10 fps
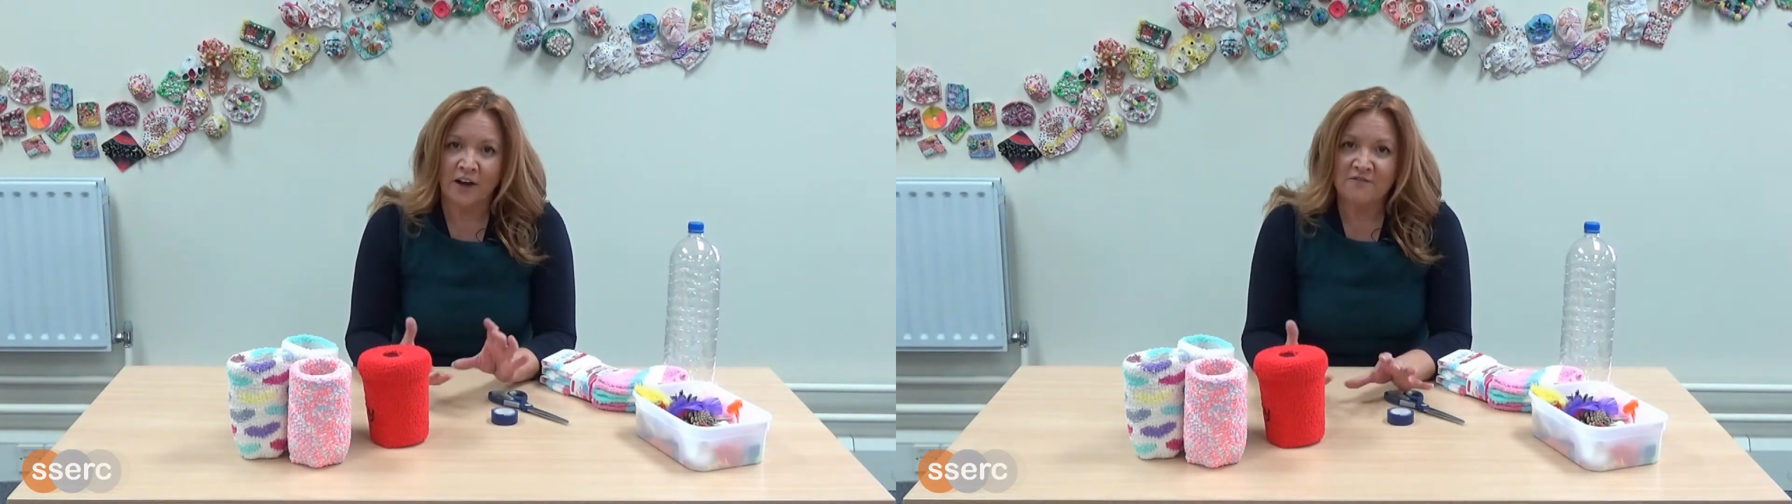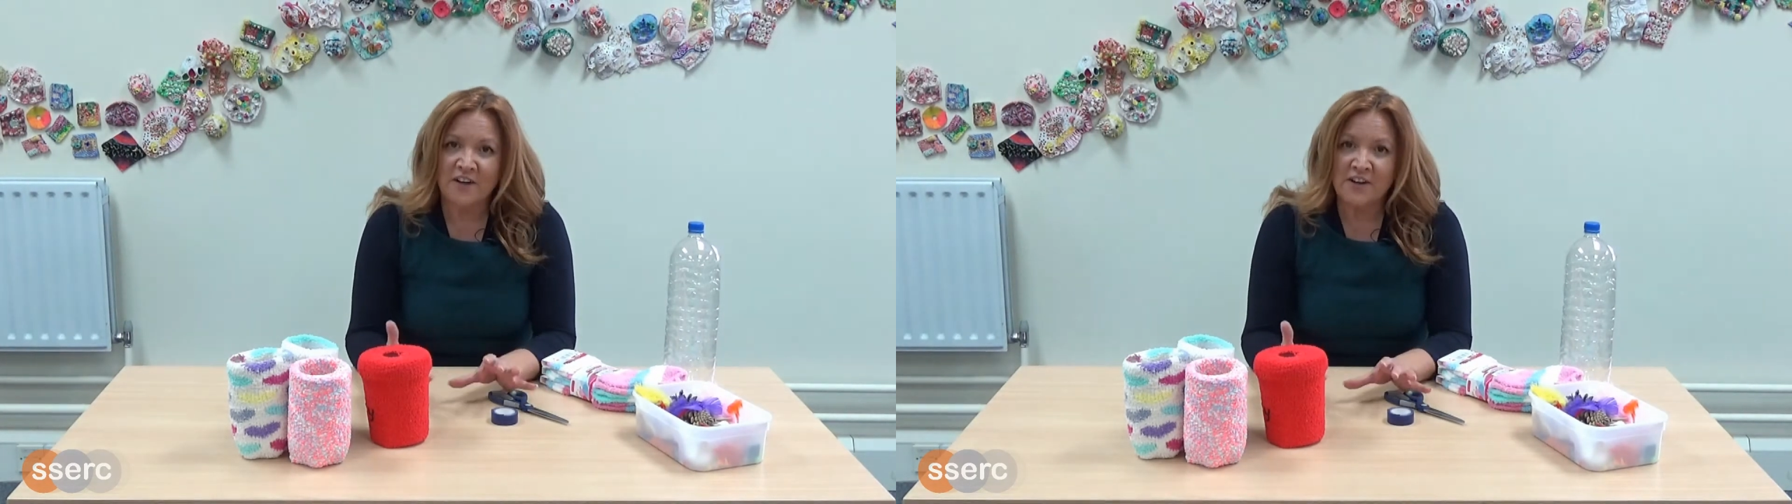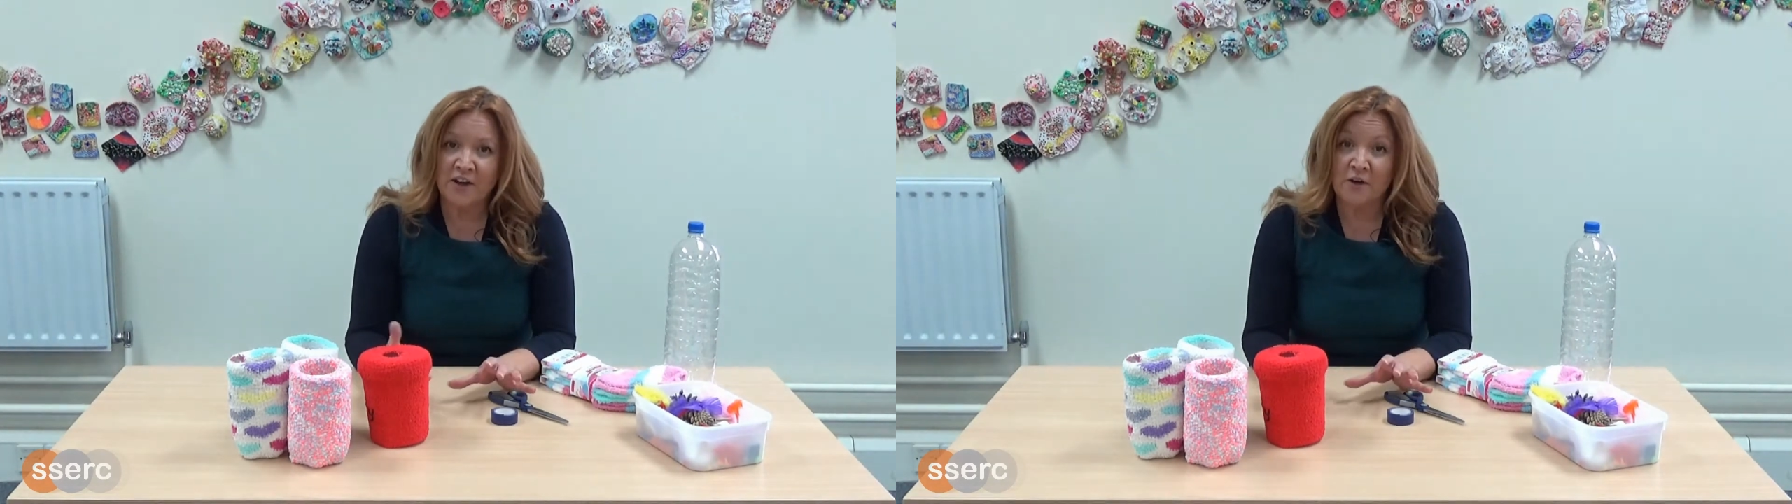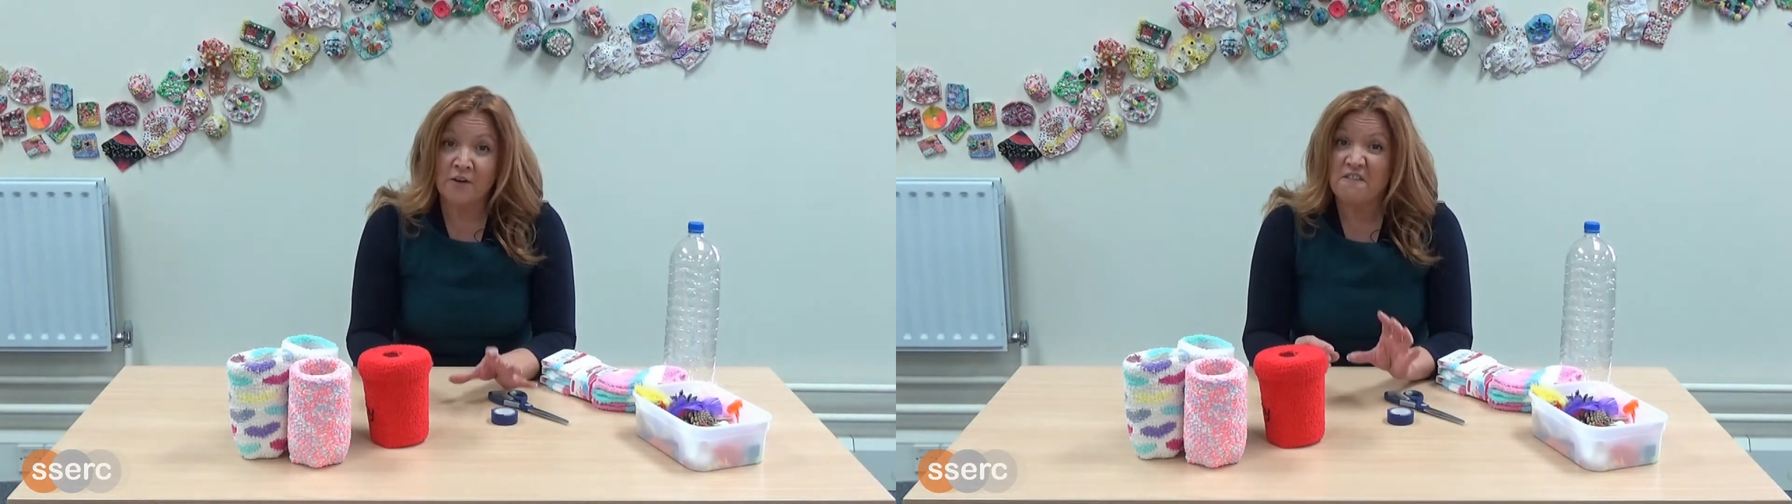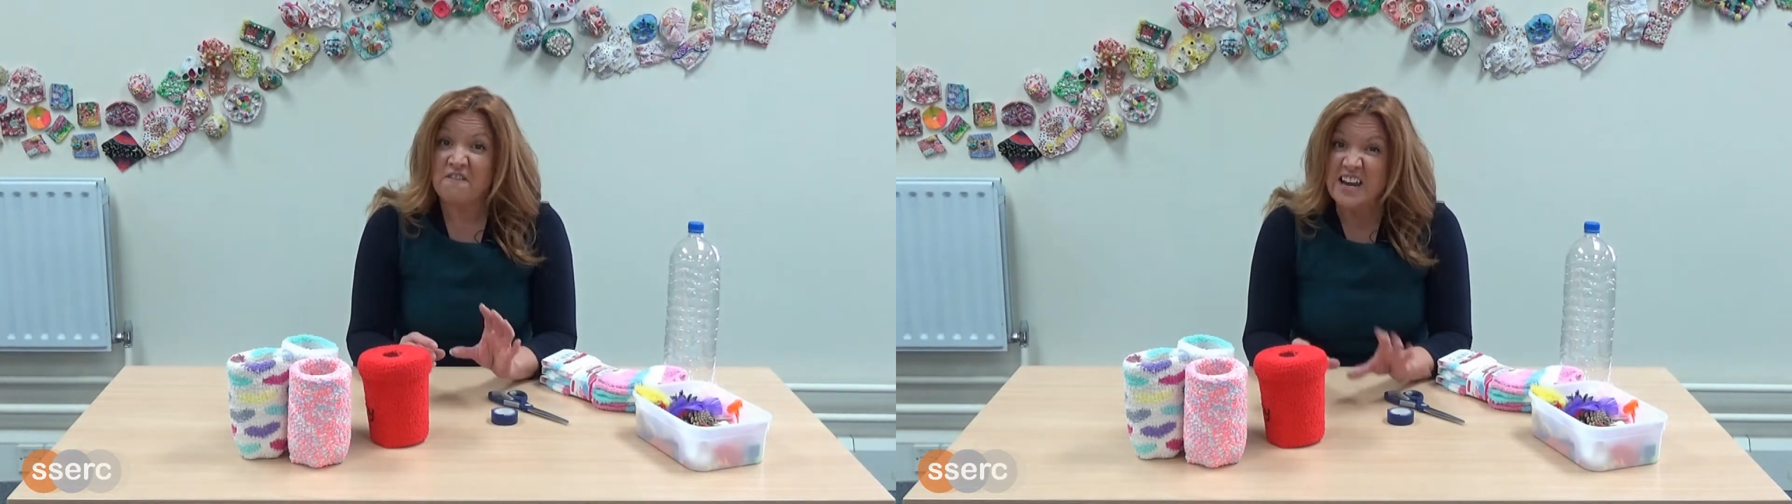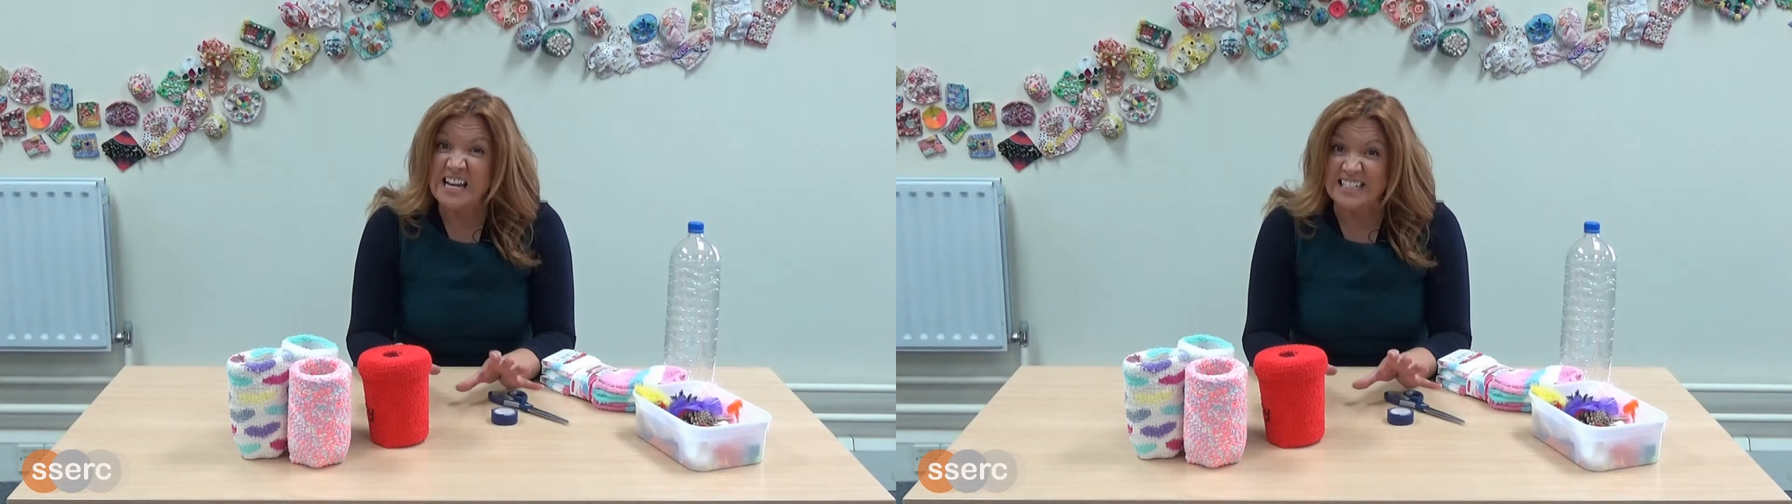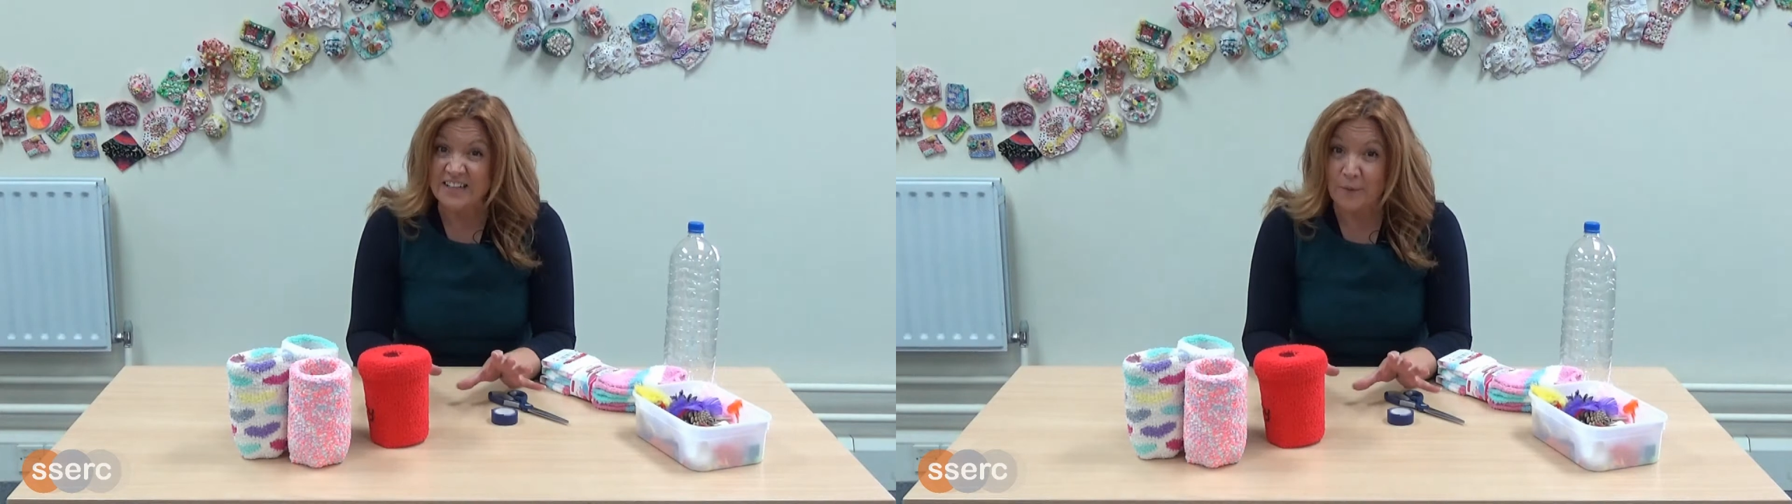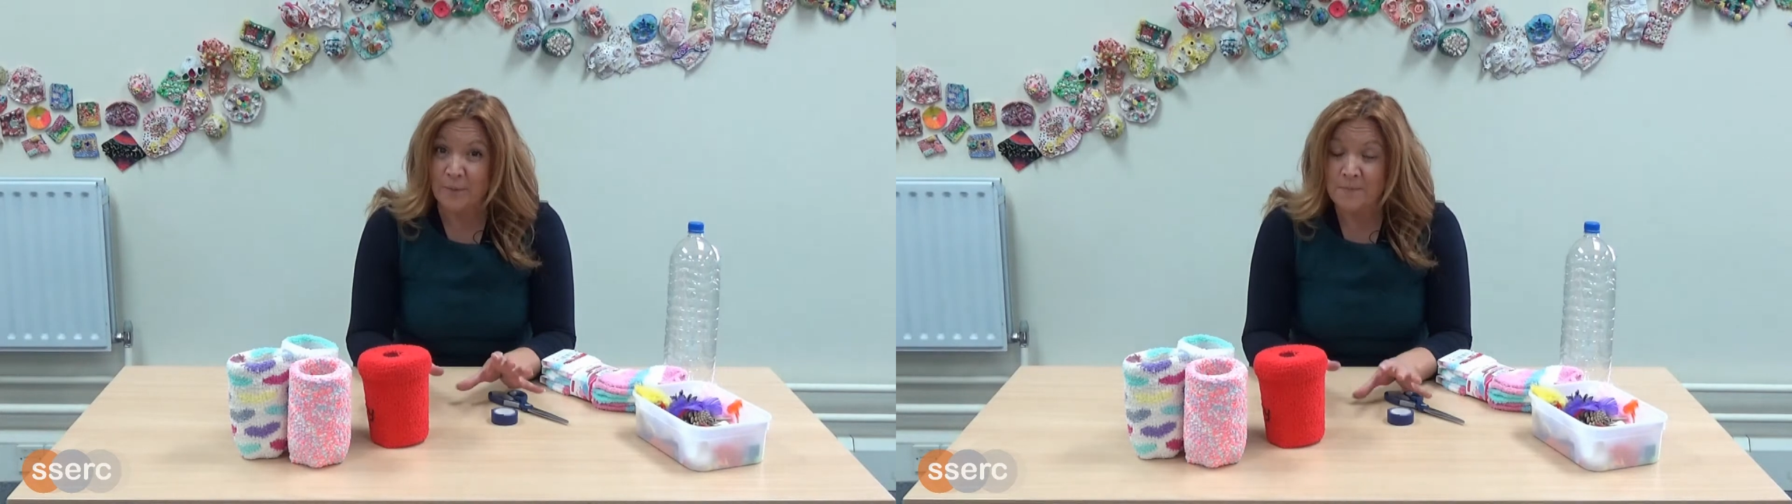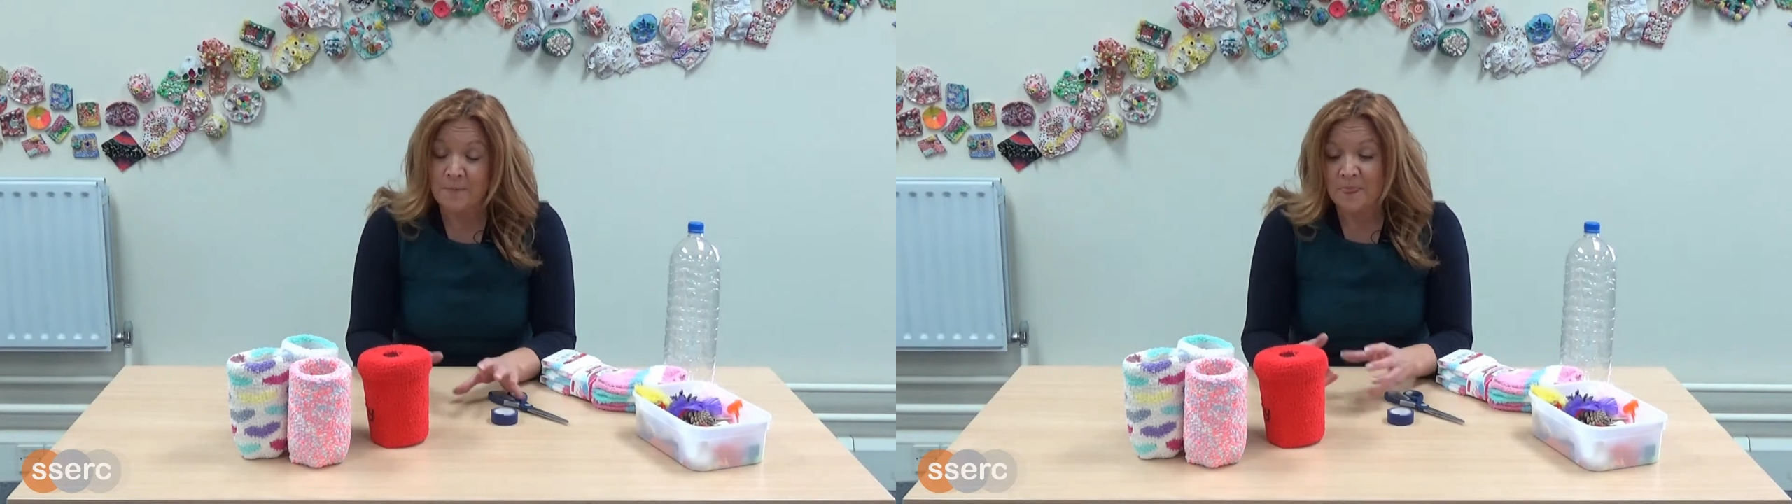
our very own feely tub.